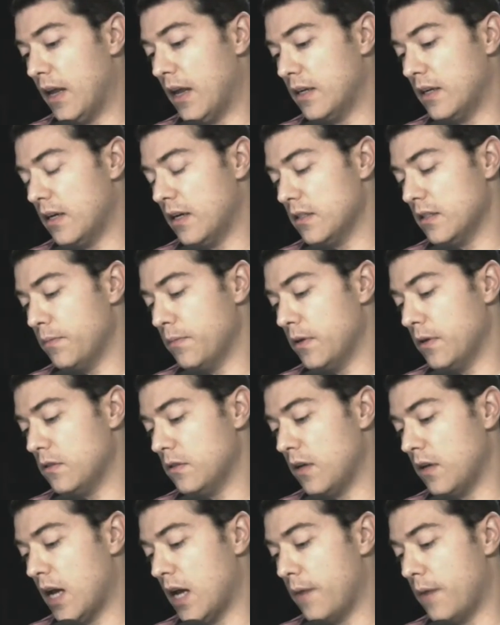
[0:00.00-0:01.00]
are supposed to
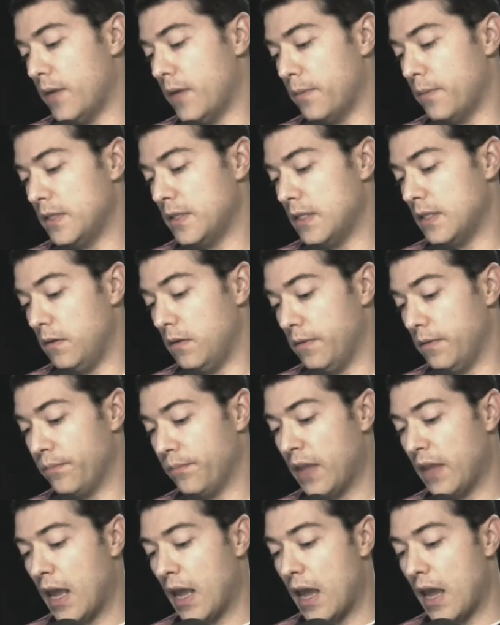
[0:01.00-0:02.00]
come up soon.
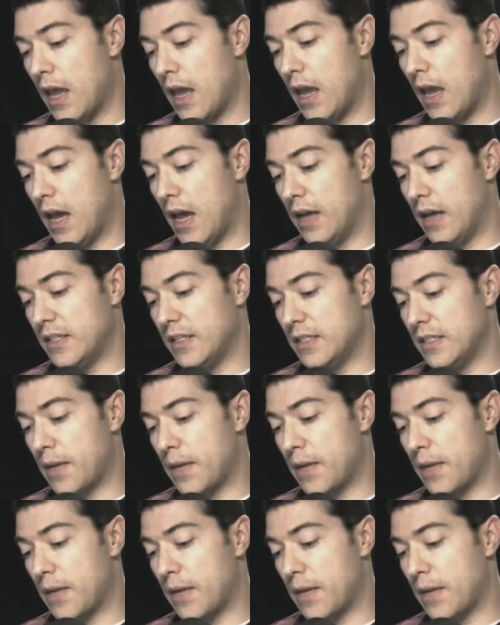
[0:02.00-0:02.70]
Number